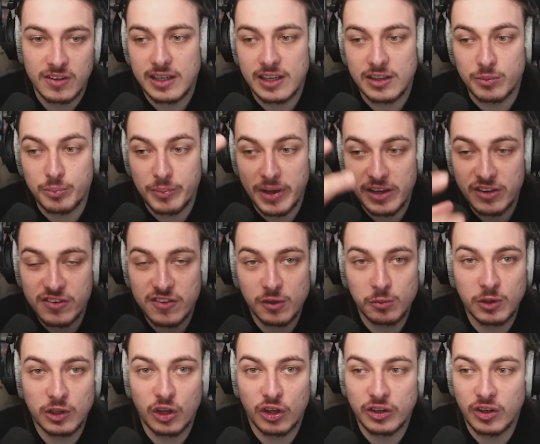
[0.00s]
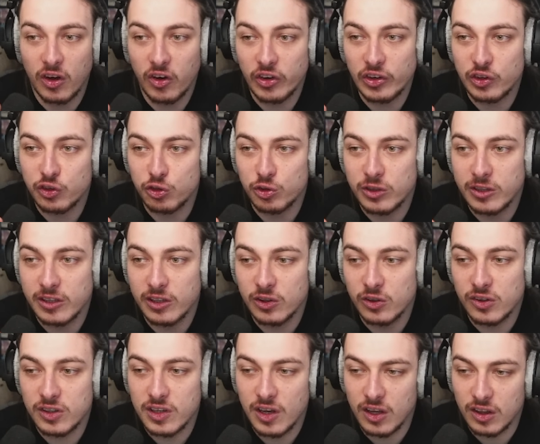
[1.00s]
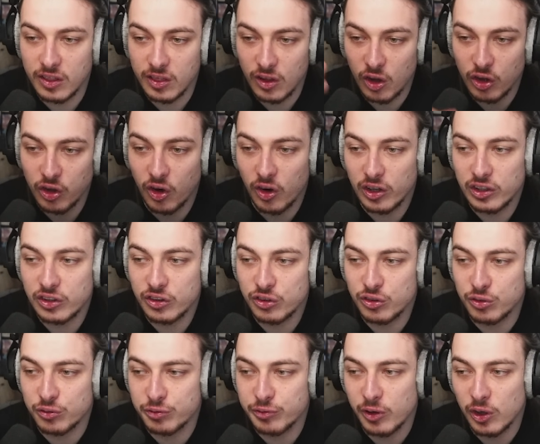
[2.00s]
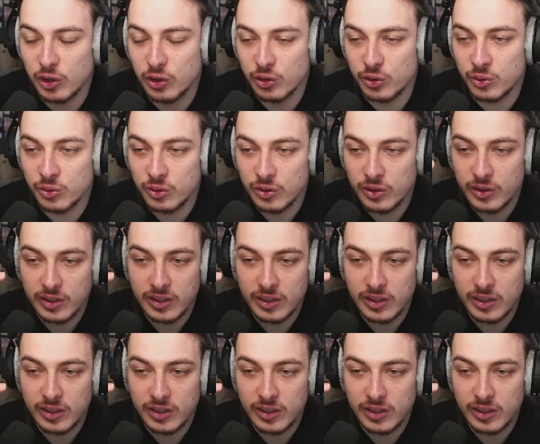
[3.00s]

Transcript: It makes them a lot harder to kill, a lot harder to follow.